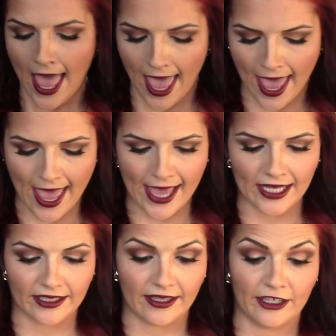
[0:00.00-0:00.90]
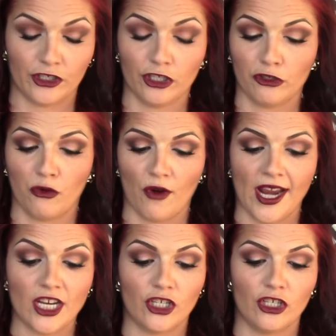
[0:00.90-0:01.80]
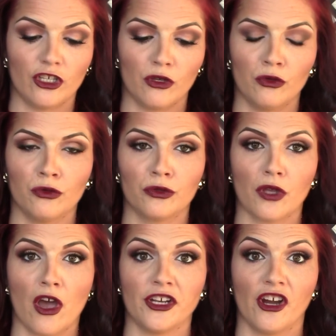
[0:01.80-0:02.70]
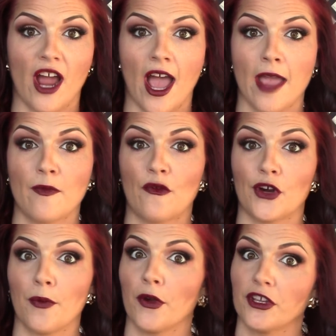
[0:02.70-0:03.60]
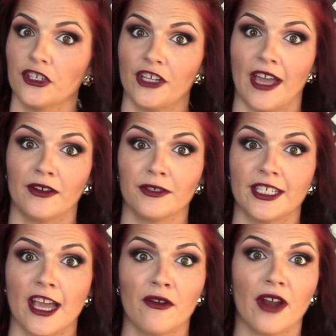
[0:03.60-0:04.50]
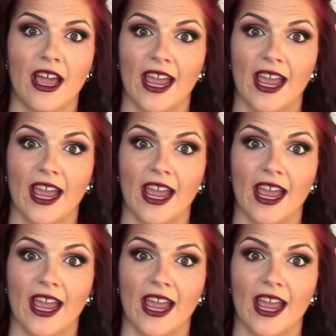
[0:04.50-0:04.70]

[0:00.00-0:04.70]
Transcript: and they're just great to use on your eye before you put your shadows down.